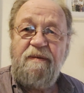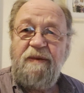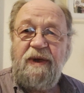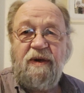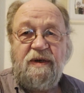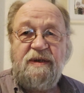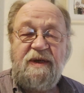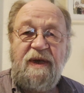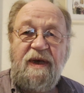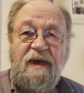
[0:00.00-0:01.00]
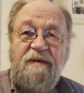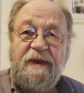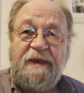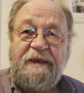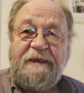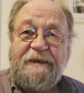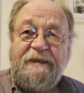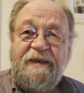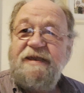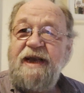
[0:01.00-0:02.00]
because
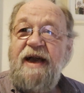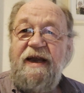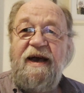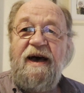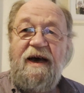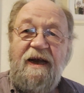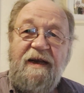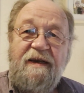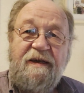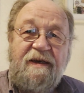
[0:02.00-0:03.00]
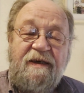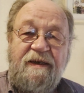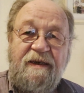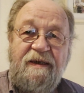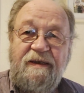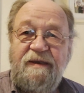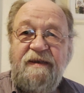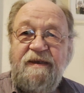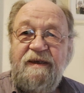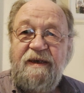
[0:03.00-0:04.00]
it's kind of hard to
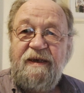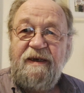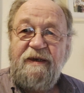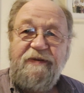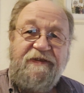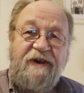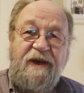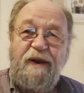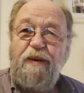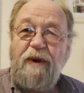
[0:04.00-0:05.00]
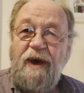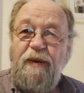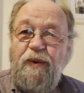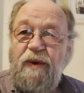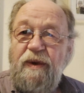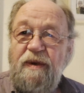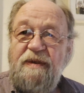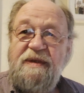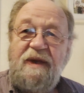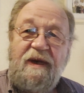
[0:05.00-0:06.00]
find the right
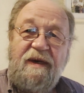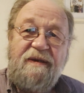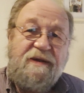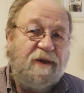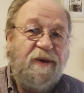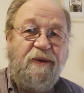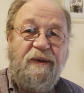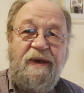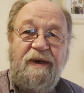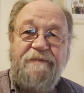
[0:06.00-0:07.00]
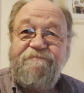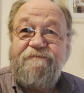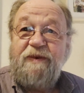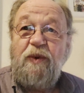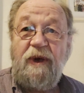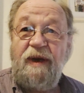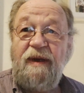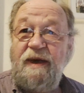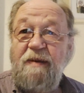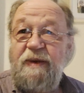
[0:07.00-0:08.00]
words, and so
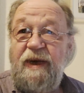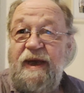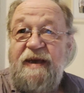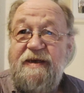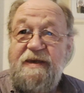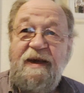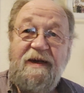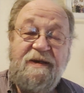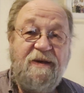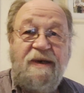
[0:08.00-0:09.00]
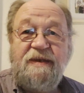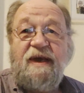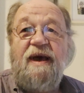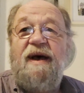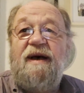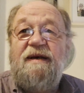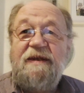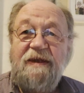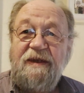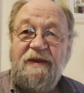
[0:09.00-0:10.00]
well, I'm lazy, and so I say,
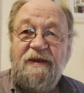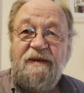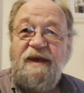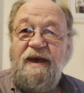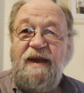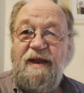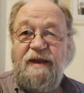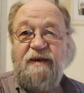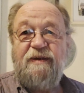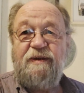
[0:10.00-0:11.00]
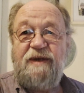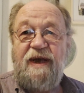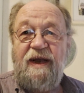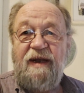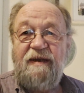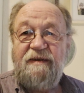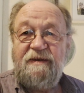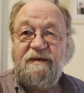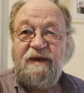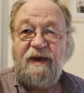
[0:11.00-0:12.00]
got nothing to tell.
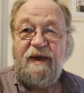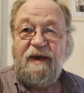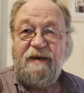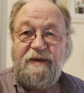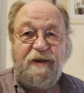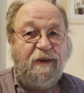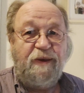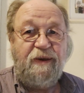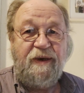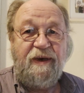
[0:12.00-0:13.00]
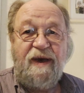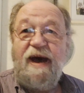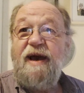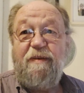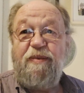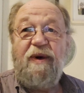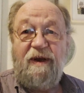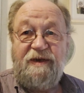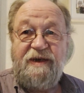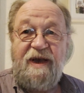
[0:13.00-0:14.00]
So I
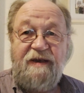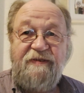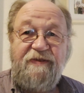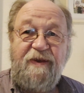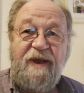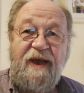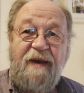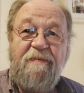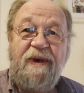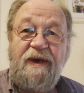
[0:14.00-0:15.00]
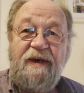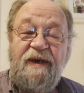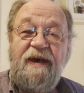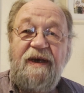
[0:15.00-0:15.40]
apologize for that, but